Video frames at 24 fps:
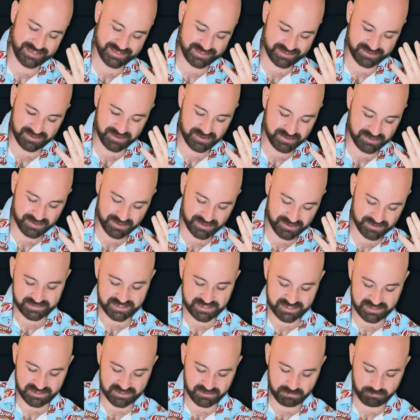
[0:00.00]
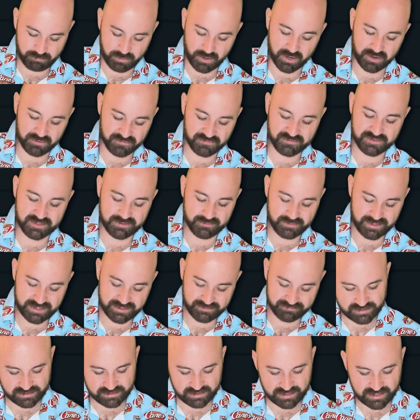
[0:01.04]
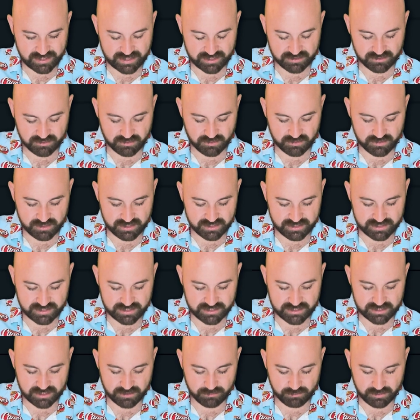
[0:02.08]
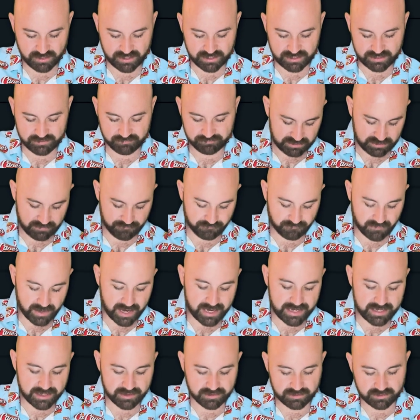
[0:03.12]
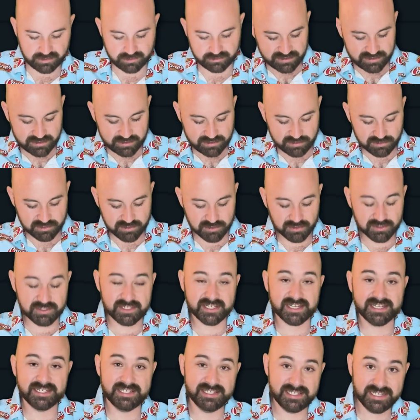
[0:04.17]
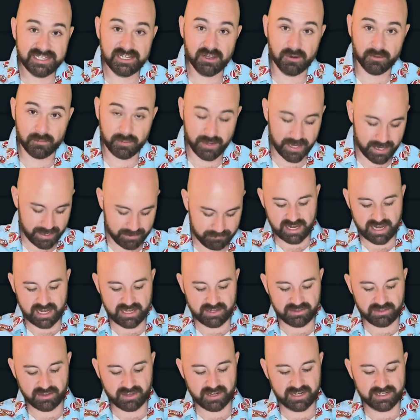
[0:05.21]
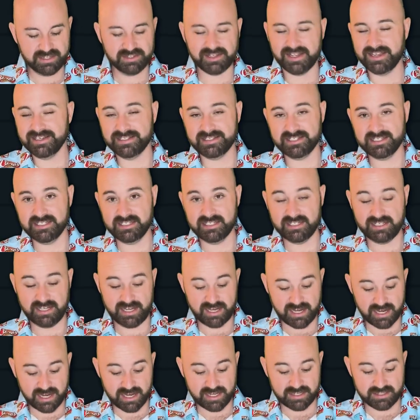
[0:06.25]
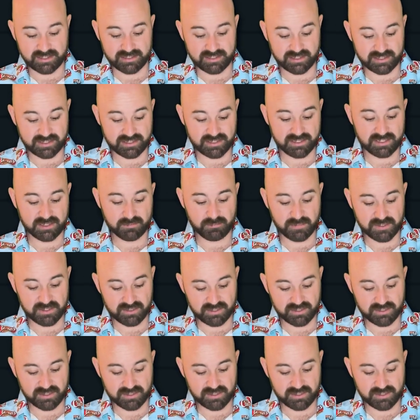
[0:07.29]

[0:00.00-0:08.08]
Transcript: this logo. This is just barf to me. Yeah, you're going in D tier, buddy. Leviathan. This looks like a Neopet. I thought I liked it at a distance, but you